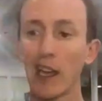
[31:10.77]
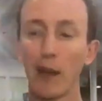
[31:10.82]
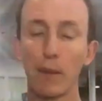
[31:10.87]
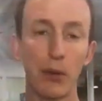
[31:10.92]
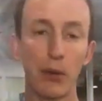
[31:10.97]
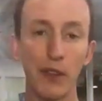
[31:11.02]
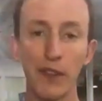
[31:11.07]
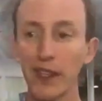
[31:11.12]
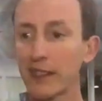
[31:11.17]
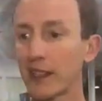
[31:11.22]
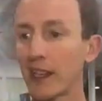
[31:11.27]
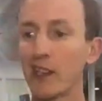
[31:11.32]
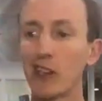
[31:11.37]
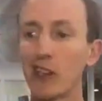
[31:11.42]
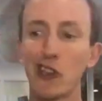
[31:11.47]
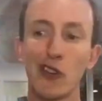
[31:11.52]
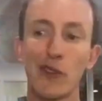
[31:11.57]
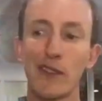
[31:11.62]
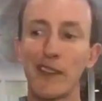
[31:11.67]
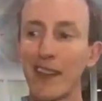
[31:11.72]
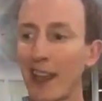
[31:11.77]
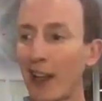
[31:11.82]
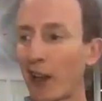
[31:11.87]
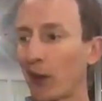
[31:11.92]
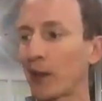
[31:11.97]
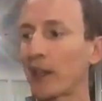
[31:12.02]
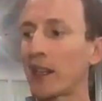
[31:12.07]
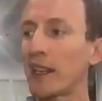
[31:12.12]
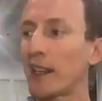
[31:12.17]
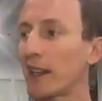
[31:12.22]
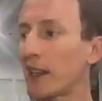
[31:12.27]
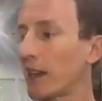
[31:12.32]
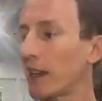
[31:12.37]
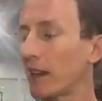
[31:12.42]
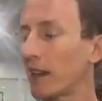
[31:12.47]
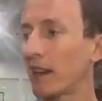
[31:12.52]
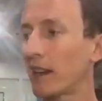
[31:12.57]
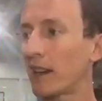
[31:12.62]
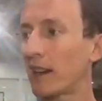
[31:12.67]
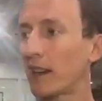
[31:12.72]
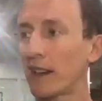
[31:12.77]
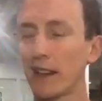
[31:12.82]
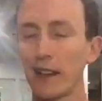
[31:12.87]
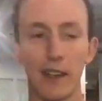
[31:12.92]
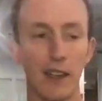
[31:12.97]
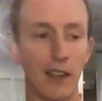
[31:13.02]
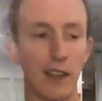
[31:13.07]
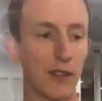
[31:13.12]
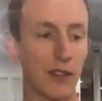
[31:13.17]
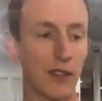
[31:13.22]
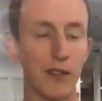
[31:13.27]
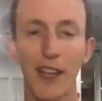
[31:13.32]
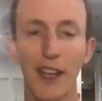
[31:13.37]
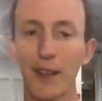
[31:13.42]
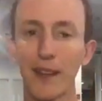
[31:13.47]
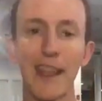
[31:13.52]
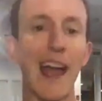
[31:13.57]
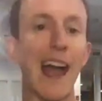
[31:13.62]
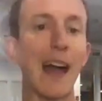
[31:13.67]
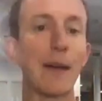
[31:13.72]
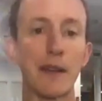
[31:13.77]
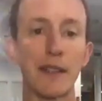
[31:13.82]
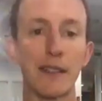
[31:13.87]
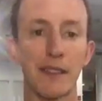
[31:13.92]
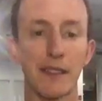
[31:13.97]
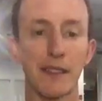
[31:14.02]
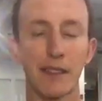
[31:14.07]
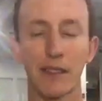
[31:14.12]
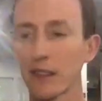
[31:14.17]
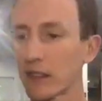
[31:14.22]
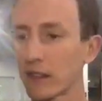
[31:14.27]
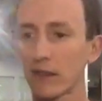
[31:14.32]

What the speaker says: put this in your daily, your daily habits.